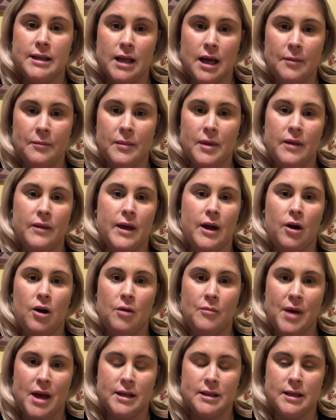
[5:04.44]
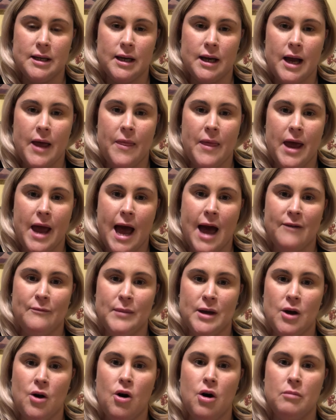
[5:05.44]
them, they are amazing, and they have
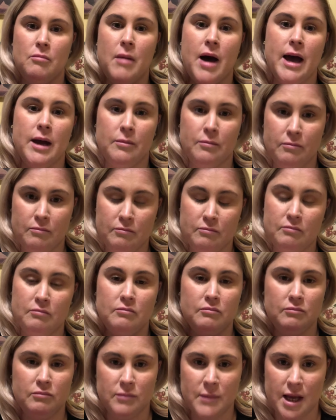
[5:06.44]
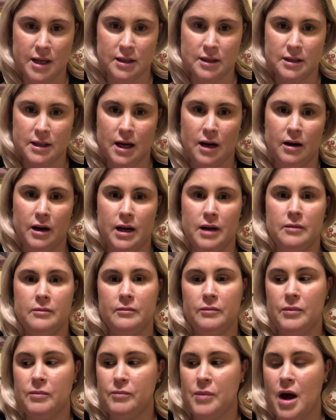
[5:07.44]
me on my necessary
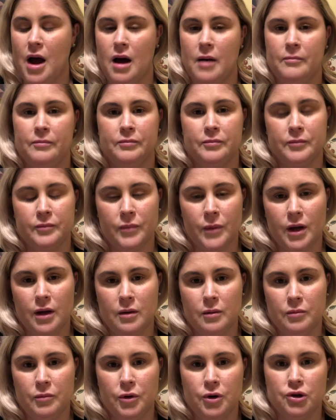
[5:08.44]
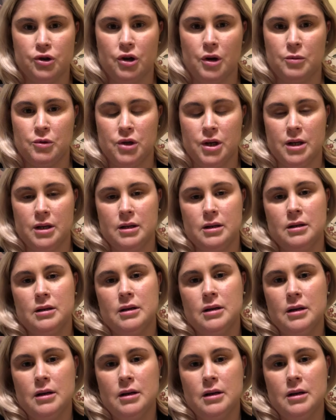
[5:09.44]
prescriptions